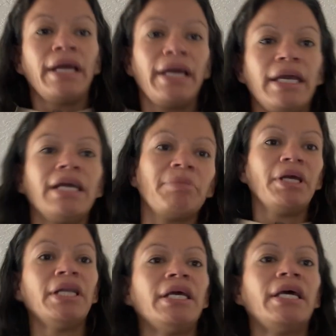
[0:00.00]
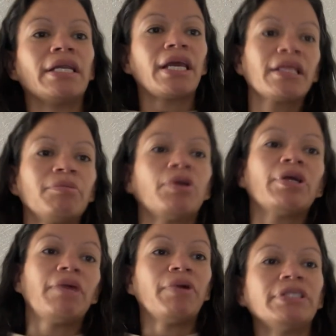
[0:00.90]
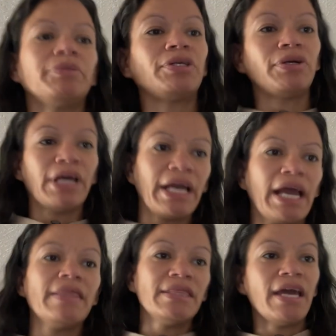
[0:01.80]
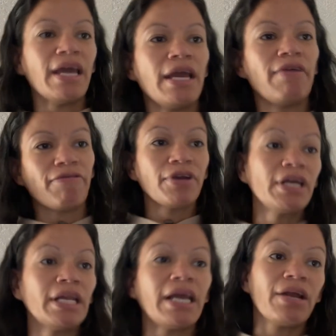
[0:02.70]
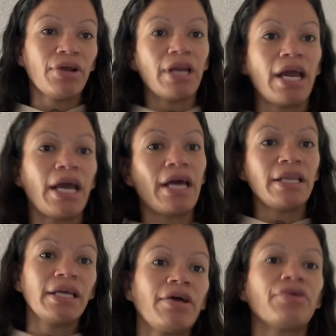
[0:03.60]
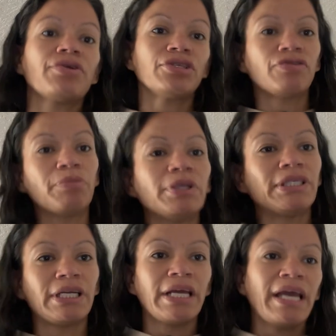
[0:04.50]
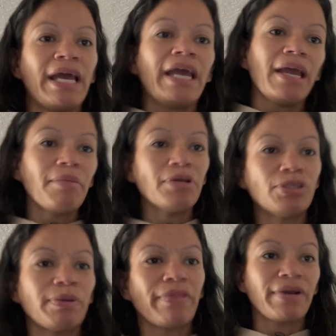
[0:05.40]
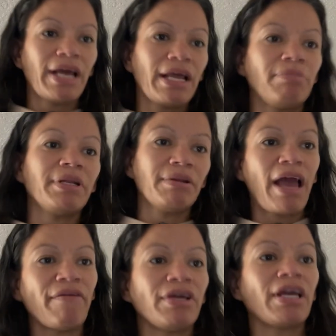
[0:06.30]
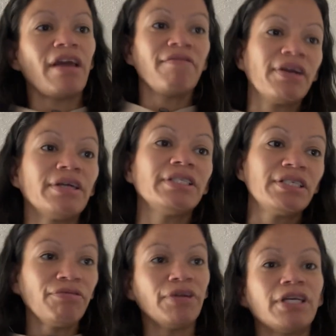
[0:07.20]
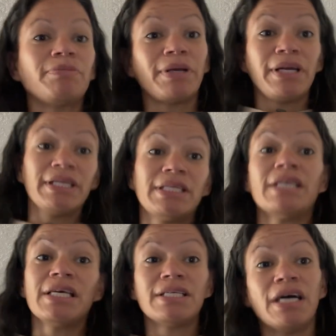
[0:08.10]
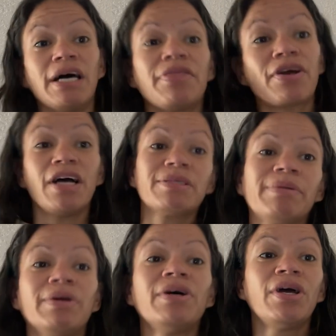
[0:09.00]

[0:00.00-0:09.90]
Ammon and King Lamoni went to Madoni, and they freed Aaron and the others from prison. Ammon's brethren had been having a very different experience as they taught the gospel